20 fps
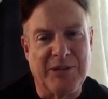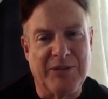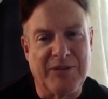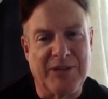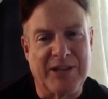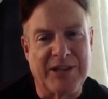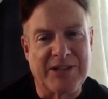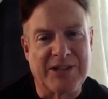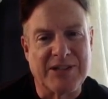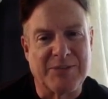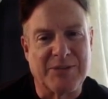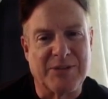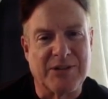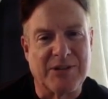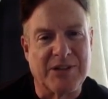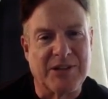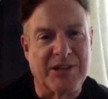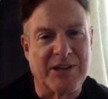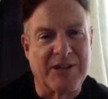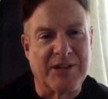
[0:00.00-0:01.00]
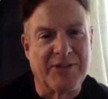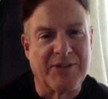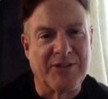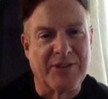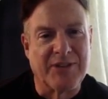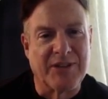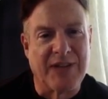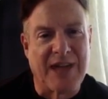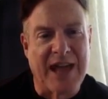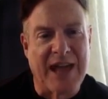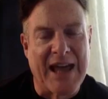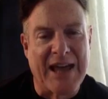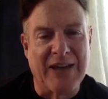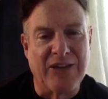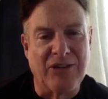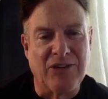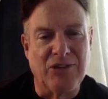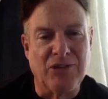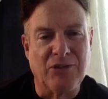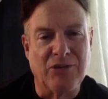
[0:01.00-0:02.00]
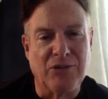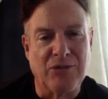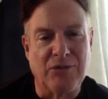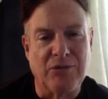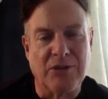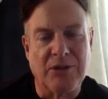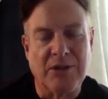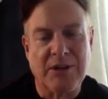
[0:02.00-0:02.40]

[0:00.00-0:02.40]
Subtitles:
flexible enough to add new